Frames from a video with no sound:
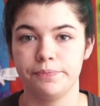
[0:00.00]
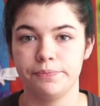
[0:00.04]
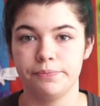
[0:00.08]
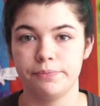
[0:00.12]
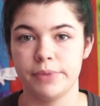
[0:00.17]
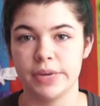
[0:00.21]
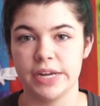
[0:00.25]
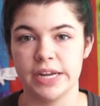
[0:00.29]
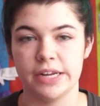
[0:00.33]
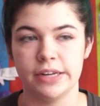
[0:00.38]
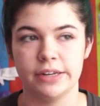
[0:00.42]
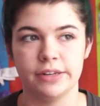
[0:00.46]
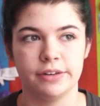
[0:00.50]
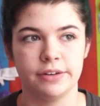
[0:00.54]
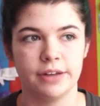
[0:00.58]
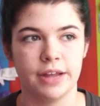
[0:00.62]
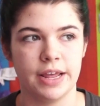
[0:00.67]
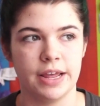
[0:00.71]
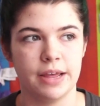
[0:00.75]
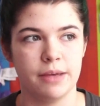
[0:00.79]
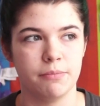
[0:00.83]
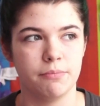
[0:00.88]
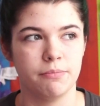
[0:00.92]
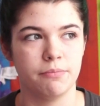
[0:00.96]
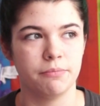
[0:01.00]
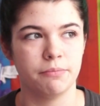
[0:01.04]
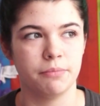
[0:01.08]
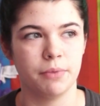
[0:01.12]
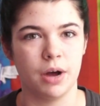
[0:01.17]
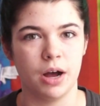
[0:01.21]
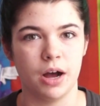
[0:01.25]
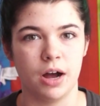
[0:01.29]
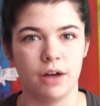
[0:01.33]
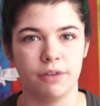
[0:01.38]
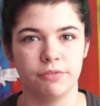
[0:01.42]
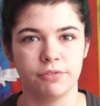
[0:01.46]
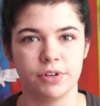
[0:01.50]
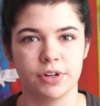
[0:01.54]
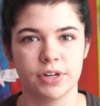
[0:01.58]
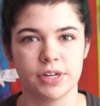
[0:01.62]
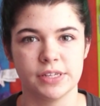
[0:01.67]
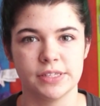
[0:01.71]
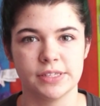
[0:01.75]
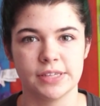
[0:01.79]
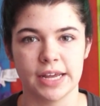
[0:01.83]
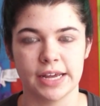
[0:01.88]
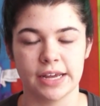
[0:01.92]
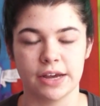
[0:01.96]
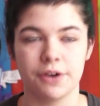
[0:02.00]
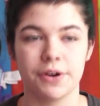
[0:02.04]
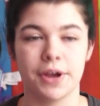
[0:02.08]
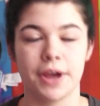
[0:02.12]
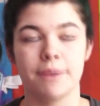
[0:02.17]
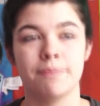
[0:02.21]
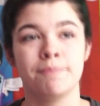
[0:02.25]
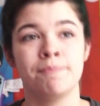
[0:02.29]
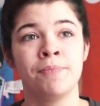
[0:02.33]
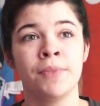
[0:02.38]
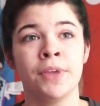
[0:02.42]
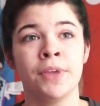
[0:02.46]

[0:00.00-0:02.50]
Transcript: me and him off, because like, okay,